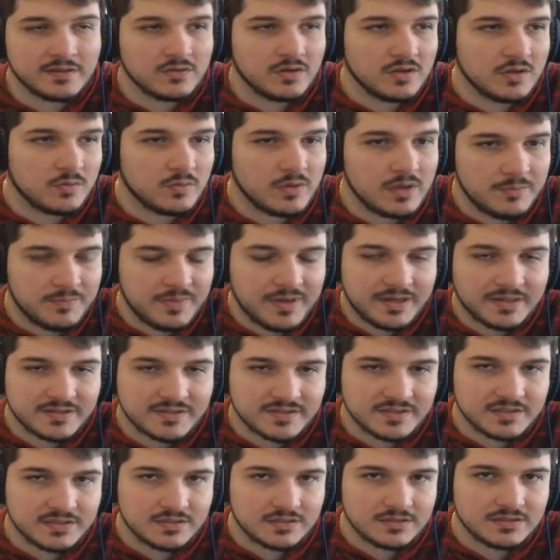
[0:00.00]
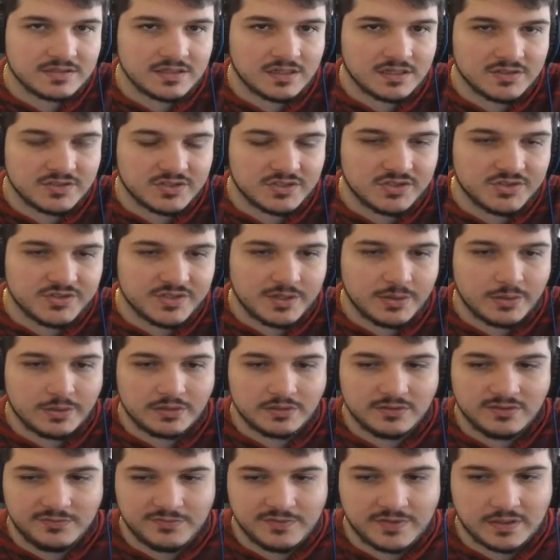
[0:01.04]
all the way back to Don Shinjo and
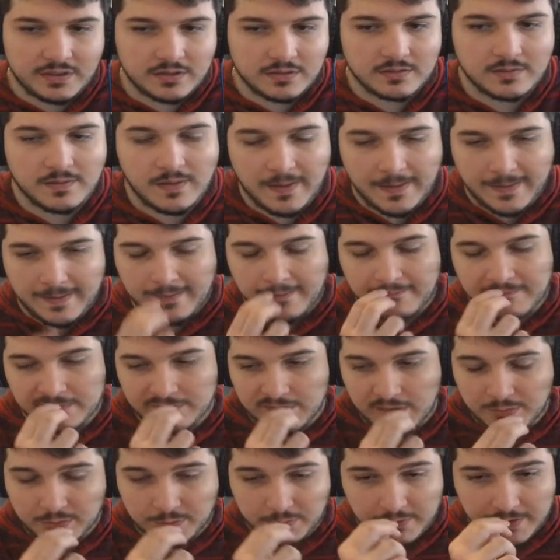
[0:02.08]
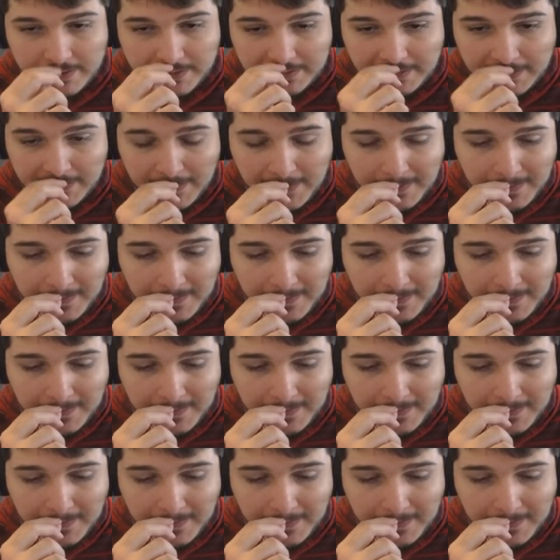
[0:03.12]
Luffy, if I remember correctly.